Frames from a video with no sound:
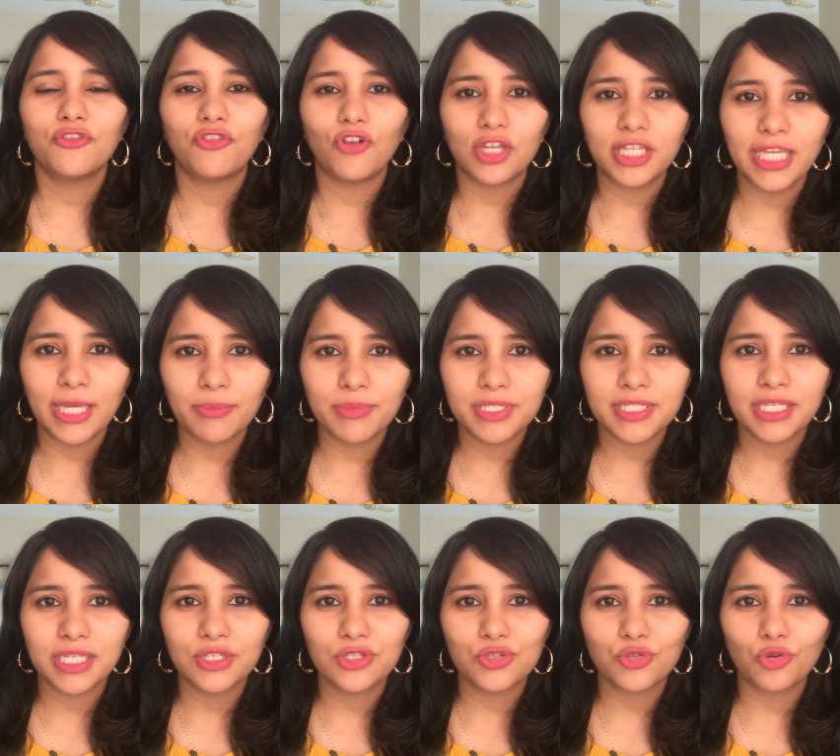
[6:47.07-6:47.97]
for the
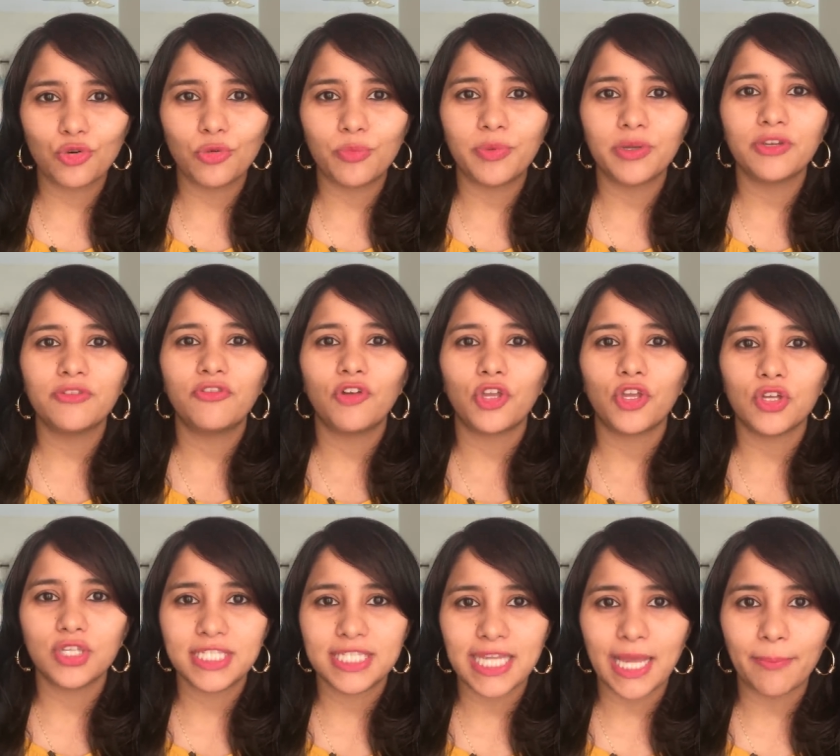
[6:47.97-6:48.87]
embassies to open for
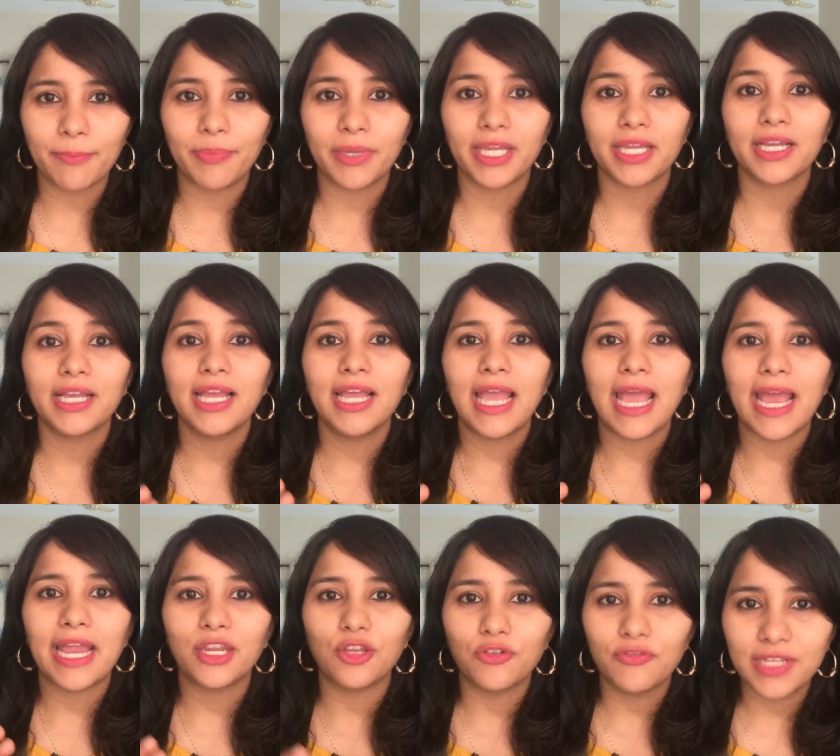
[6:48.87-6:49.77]
your stamping
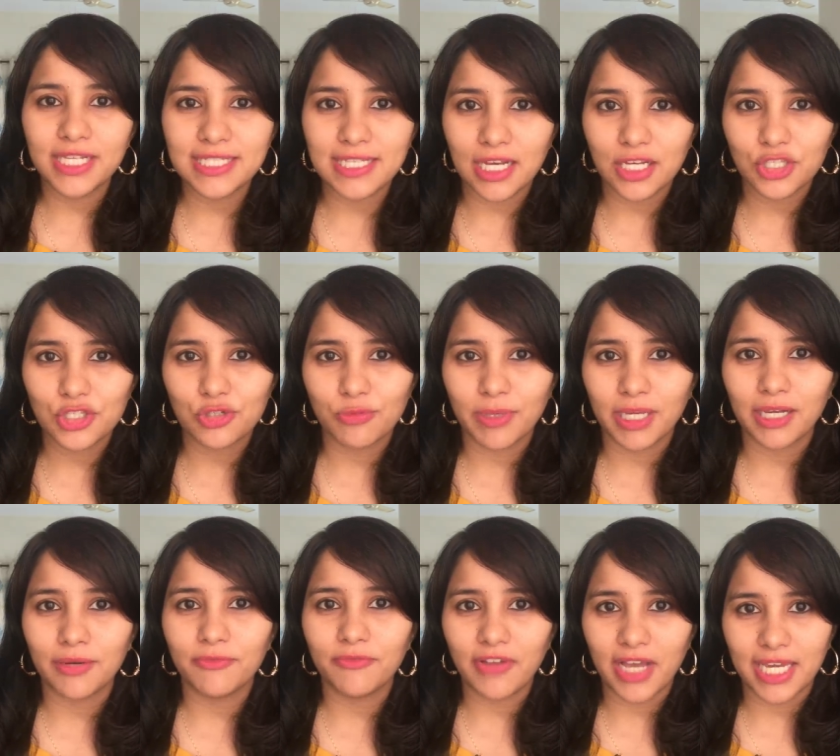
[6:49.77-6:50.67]
and your visas to
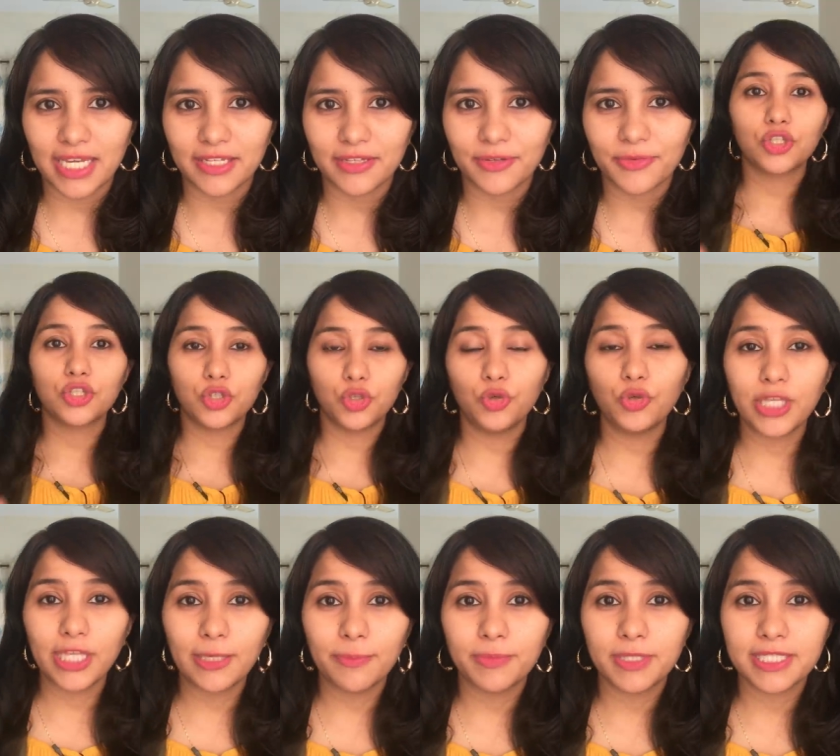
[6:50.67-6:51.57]
become valid. So
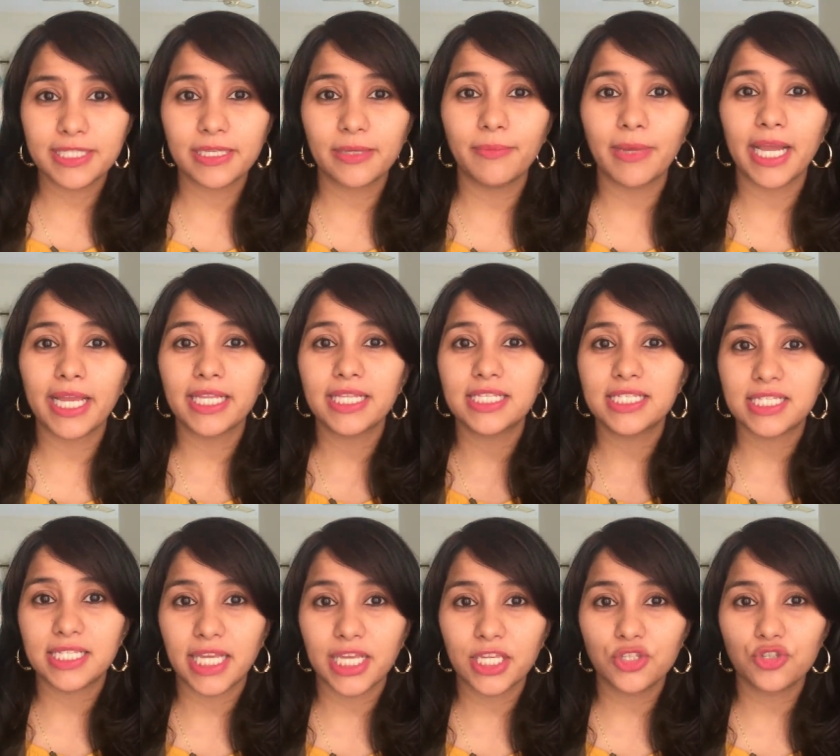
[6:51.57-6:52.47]
do keep this in mind,
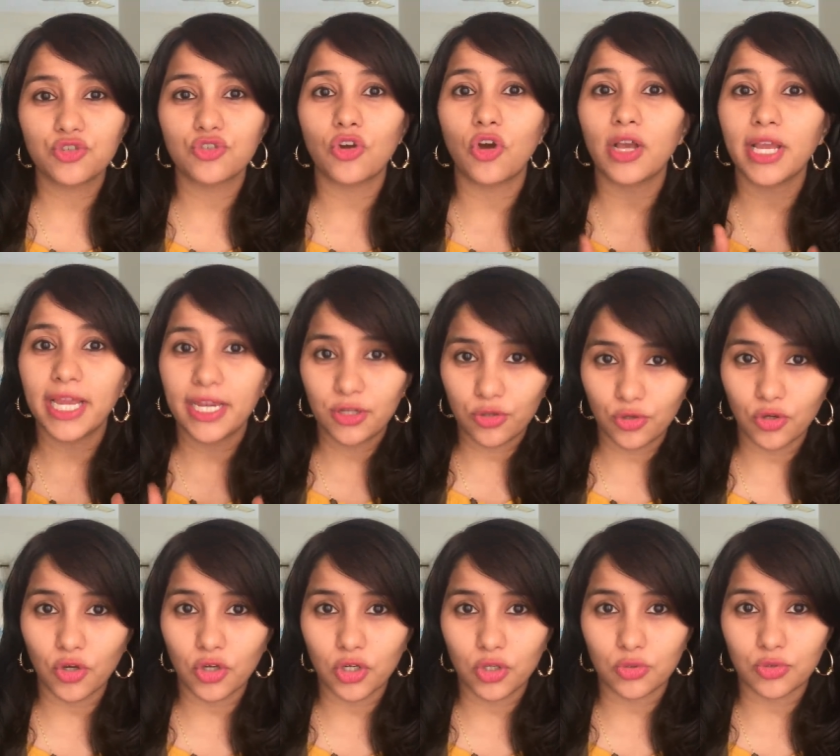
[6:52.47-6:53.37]
stay strong and do
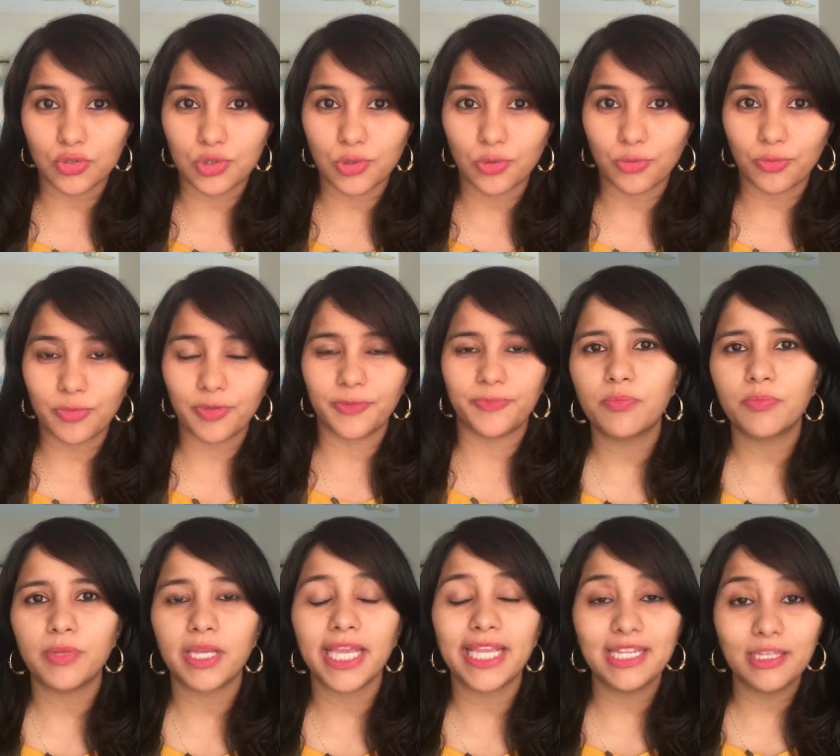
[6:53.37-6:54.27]
not lose hope.
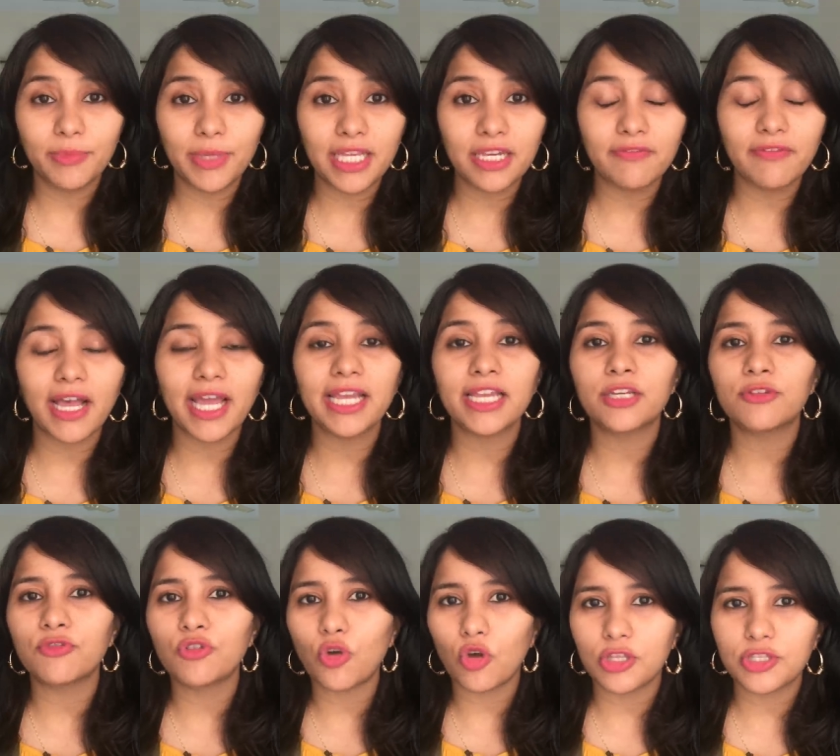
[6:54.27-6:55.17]
In the meanwhile,
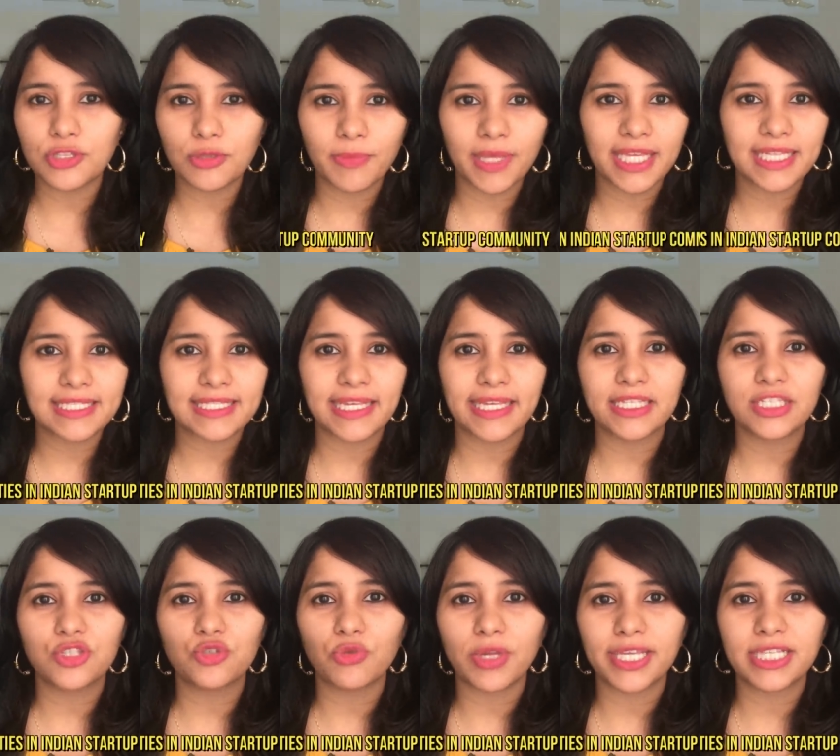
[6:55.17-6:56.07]
it would also make
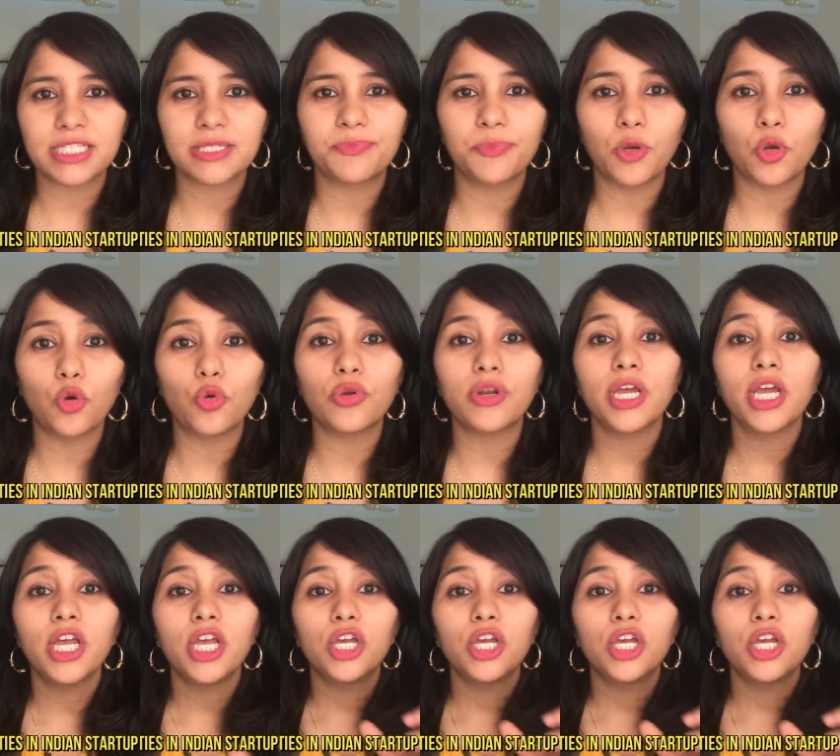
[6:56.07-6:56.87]
sense to explore